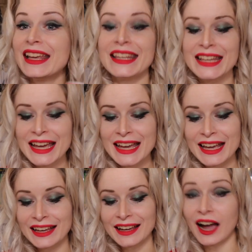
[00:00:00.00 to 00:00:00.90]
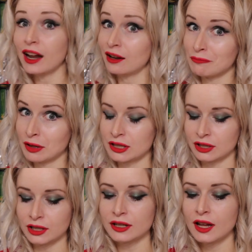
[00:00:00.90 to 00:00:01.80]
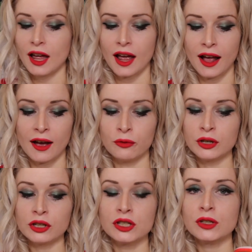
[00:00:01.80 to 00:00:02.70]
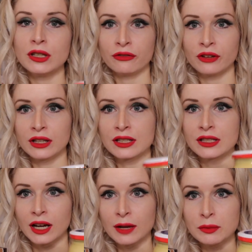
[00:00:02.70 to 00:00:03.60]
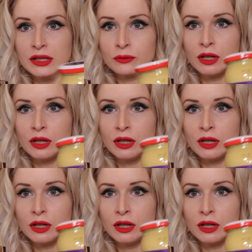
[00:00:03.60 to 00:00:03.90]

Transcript: Yay! I love mustard. Uh, we got two different types.